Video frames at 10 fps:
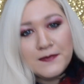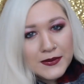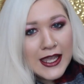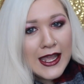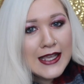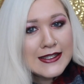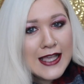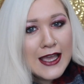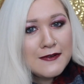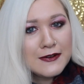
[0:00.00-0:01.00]
like I
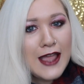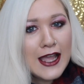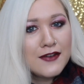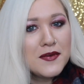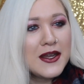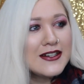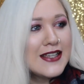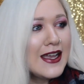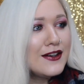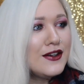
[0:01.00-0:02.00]
said, for lack of a better
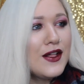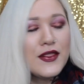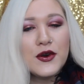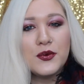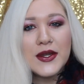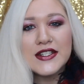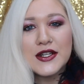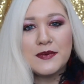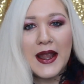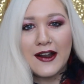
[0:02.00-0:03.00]
title, the
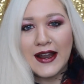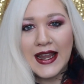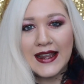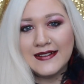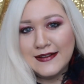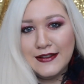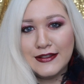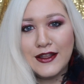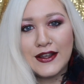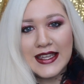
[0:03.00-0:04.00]
Winterberry
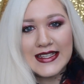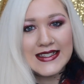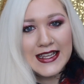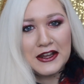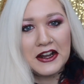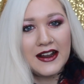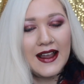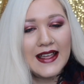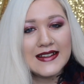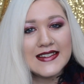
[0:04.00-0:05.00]
look is
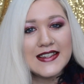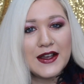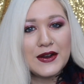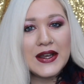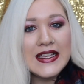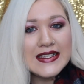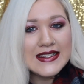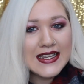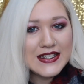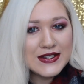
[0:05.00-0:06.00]
here. And so
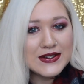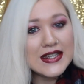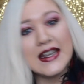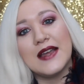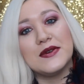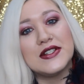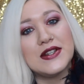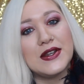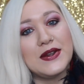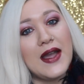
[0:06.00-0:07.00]
stay tuned and I will
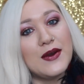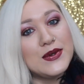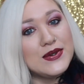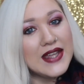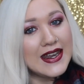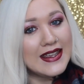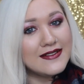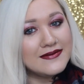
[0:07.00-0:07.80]
show you how to get